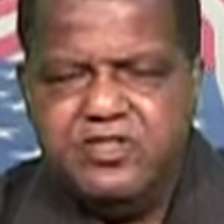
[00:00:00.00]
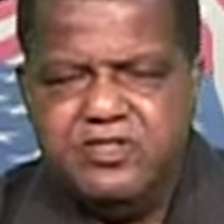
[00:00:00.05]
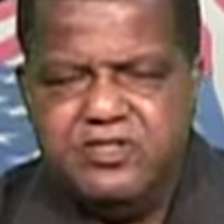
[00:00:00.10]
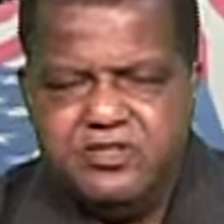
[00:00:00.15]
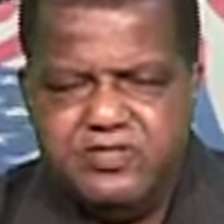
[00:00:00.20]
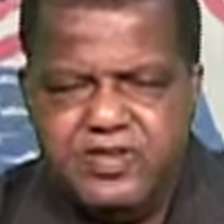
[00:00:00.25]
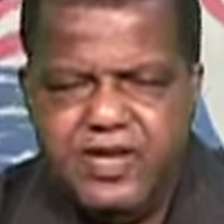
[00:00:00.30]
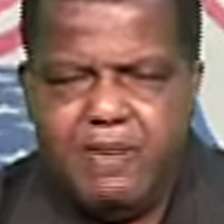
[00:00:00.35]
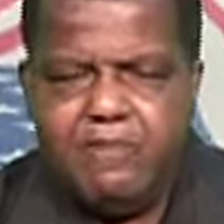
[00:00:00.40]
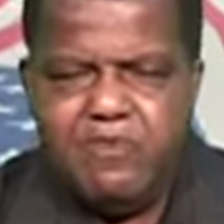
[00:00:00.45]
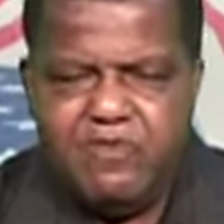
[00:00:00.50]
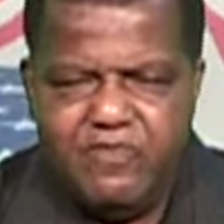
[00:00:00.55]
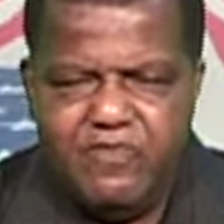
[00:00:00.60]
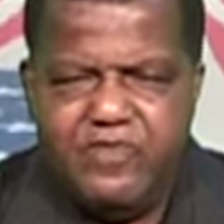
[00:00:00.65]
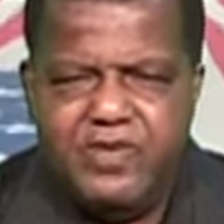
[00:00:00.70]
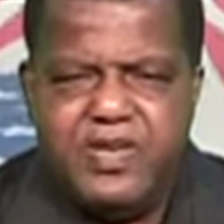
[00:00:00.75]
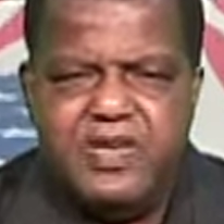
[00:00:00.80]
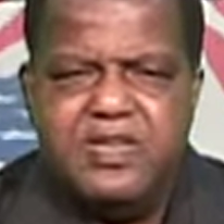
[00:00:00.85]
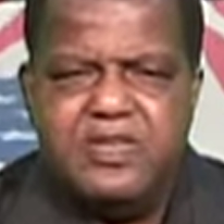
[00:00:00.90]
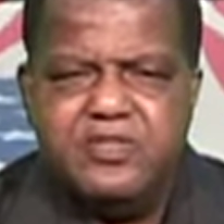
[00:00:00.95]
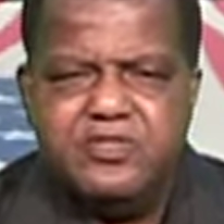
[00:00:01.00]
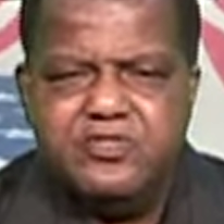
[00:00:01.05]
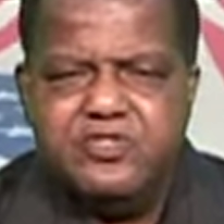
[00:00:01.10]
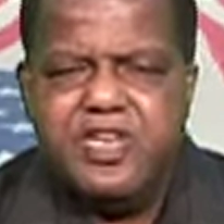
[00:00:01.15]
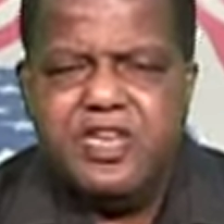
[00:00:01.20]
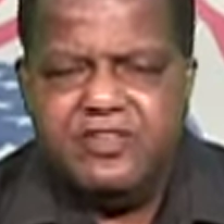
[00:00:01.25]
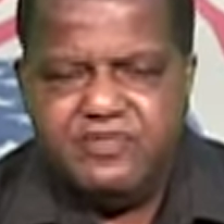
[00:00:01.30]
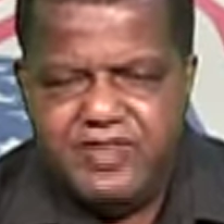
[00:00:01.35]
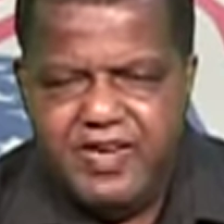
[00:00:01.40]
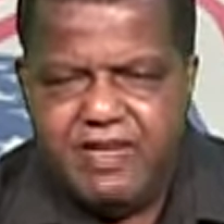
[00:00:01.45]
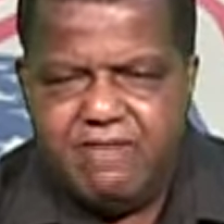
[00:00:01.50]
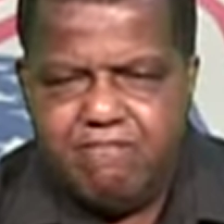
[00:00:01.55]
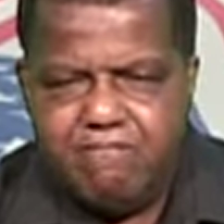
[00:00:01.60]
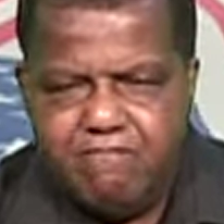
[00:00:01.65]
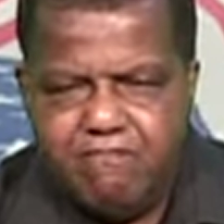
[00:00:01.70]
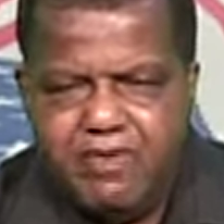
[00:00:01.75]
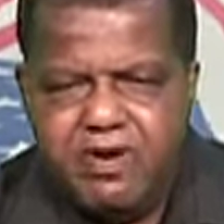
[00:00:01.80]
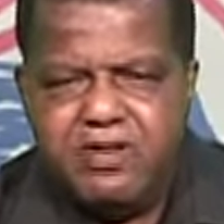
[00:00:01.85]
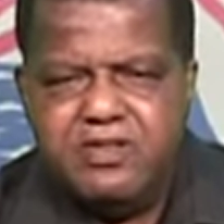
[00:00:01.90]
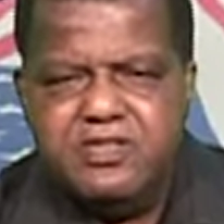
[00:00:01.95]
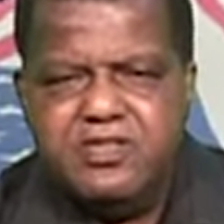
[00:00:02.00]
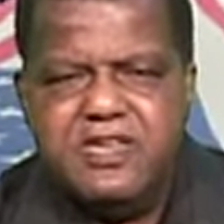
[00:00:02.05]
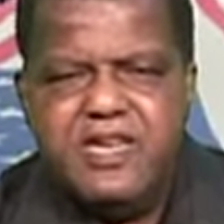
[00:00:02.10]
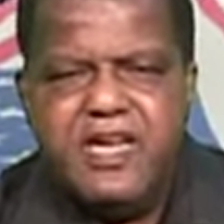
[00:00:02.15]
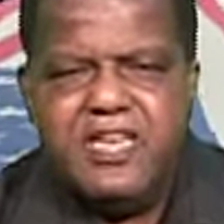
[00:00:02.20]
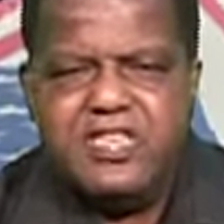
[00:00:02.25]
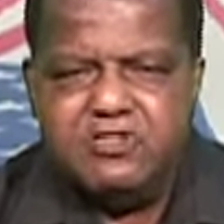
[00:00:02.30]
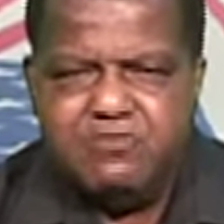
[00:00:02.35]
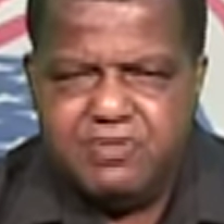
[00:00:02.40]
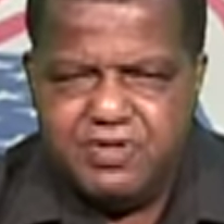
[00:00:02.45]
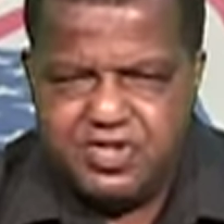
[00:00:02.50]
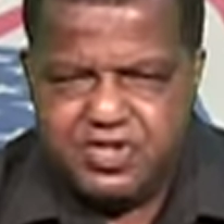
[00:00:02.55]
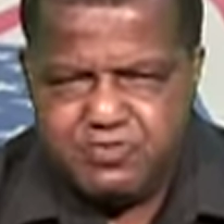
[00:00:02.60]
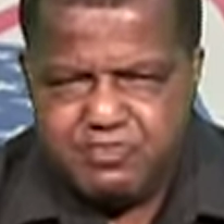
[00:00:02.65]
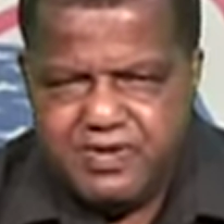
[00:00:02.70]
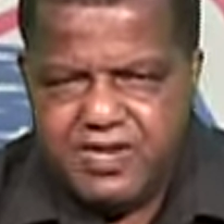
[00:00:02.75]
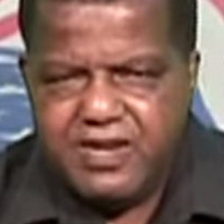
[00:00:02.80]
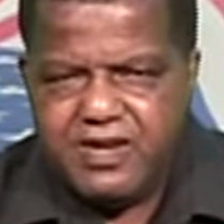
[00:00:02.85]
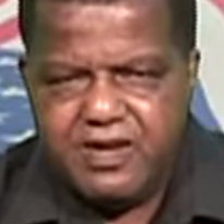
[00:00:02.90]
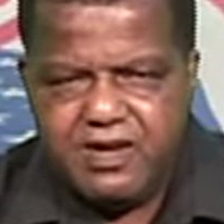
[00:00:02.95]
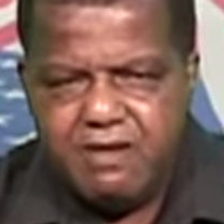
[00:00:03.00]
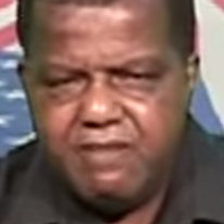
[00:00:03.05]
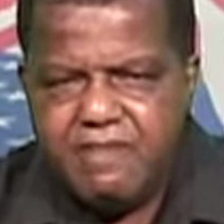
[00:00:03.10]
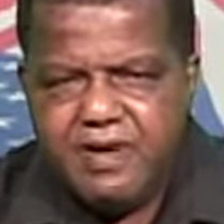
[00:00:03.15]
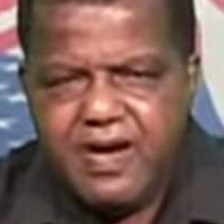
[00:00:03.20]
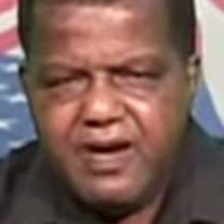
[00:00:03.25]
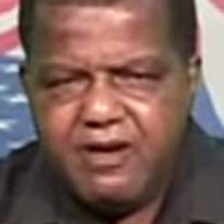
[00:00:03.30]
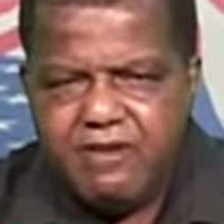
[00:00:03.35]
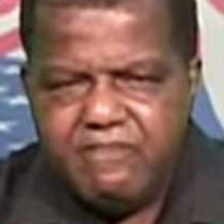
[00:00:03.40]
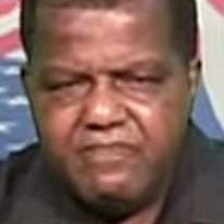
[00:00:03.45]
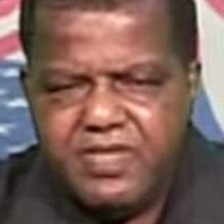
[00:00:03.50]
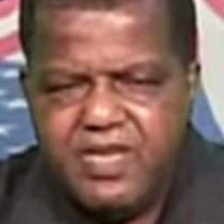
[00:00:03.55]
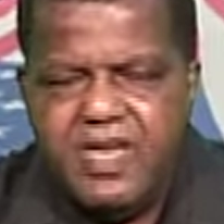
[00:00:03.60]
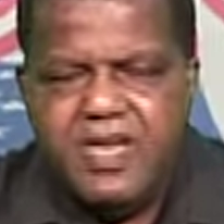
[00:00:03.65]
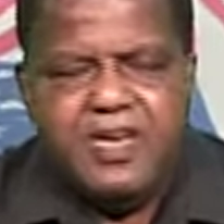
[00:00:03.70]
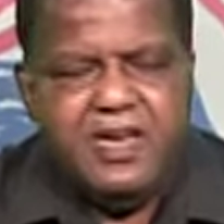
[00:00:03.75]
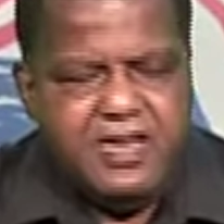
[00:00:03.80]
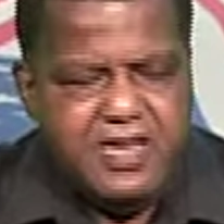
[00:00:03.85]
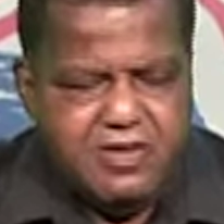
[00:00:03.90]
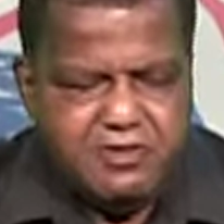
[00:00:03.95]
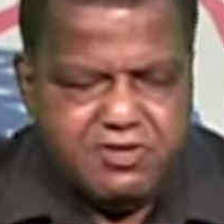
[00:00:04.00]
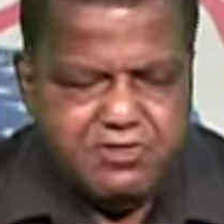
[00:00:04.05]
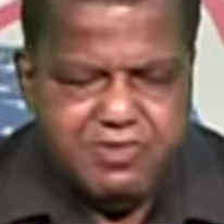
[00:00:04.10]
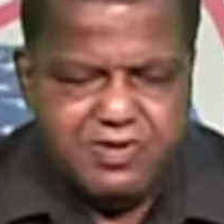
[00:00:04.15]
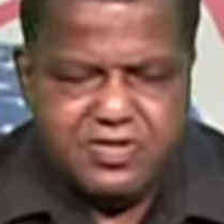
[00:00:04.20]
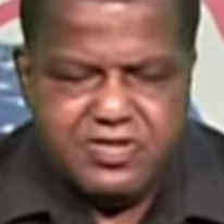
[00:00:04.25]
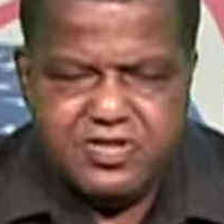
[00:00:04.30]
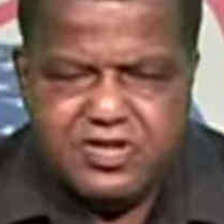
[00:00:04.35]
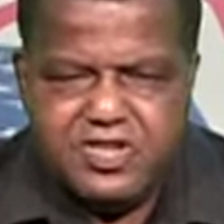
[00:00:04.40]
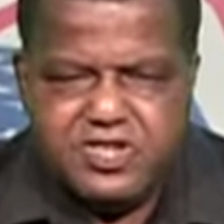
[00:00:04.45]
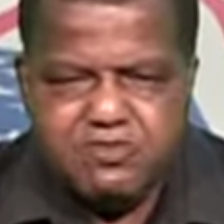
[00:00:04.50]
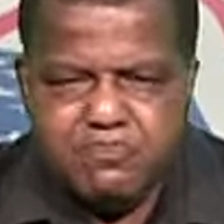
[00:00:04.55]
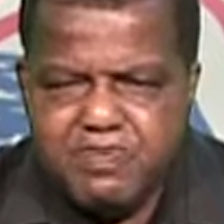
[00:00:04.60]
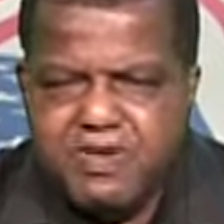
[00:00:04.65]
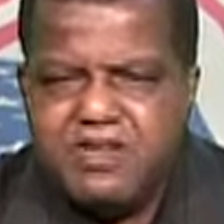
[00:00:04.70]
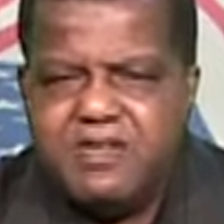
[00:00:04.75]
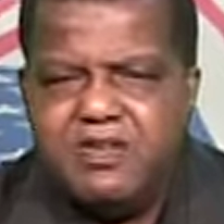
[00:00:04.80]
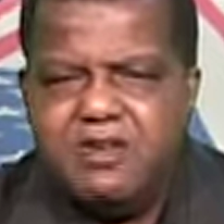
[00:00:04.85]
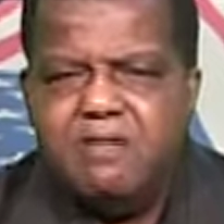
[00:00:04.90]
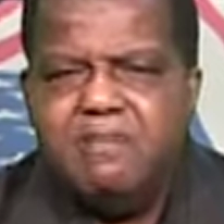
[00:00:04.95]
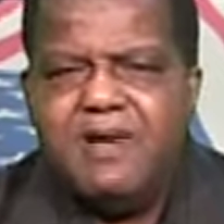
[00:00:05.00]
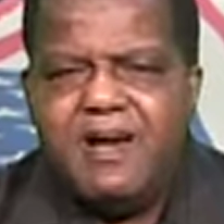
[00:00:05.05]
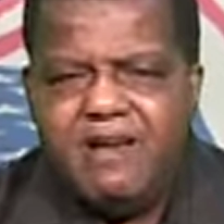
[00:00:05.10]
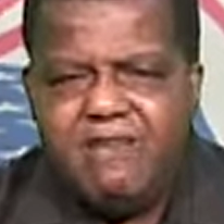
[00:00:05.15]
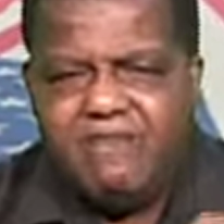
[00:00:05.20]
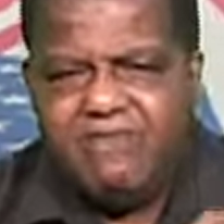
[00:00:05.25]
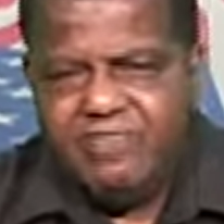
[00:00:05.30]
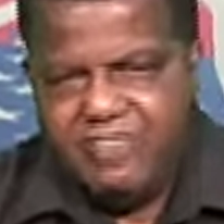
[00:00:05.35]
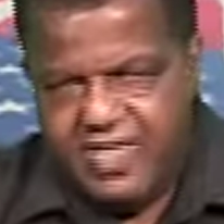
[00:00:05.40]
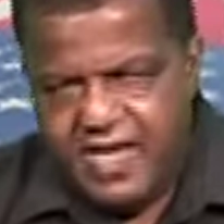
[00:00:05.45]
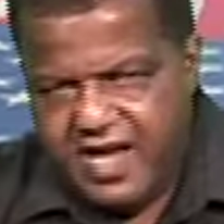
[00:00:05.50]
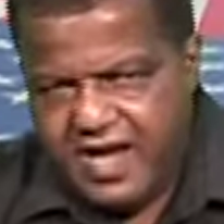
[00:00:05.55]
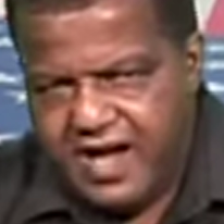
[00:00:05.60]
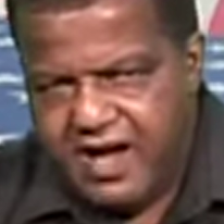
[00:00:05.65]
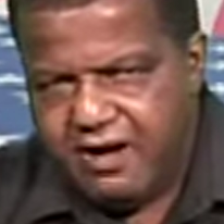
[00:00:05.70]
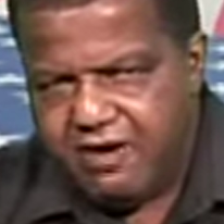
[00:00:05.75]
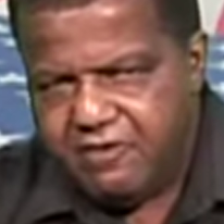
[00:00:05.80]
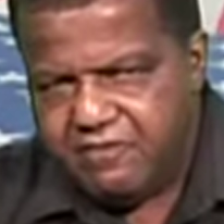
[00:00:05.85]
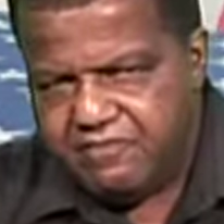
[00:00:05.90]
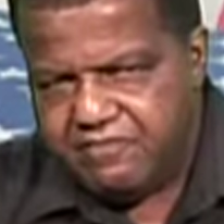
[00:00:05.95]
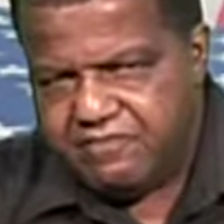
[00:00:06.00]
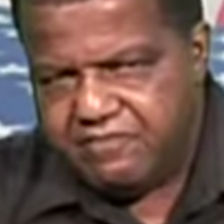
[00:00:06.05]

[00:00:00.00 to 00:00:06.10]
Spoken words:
are the type of things that Bernie has been speaking about. He's speaking about now.